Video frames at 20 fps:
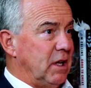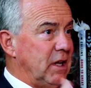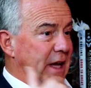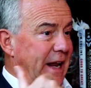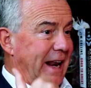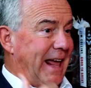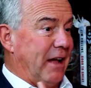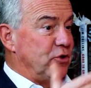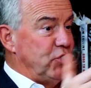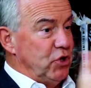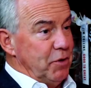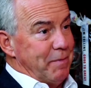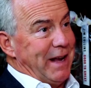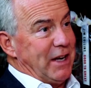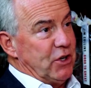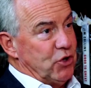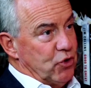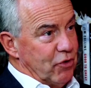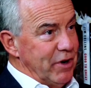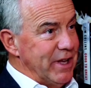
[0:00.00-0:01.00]
And how do you
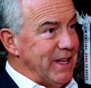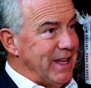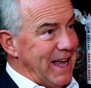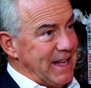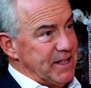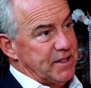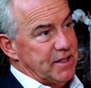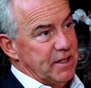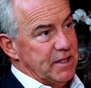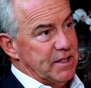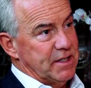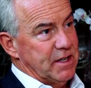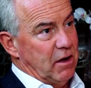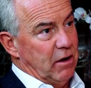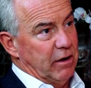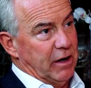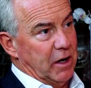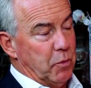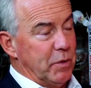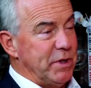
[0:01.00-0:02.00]
make sure it gets to the
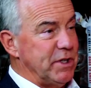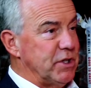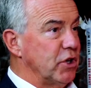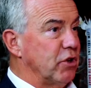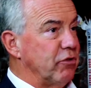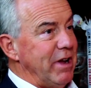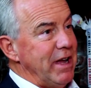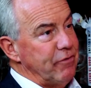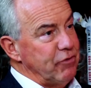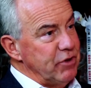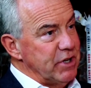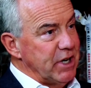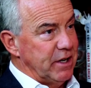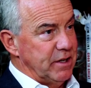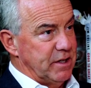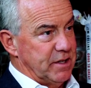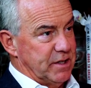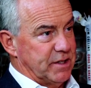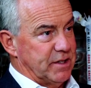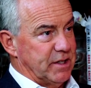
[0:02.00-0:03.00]
target with a degree of
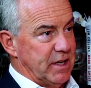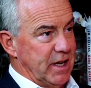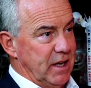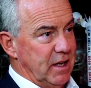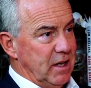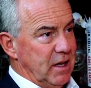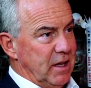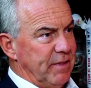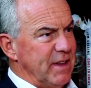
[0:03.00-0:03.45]
redundancy?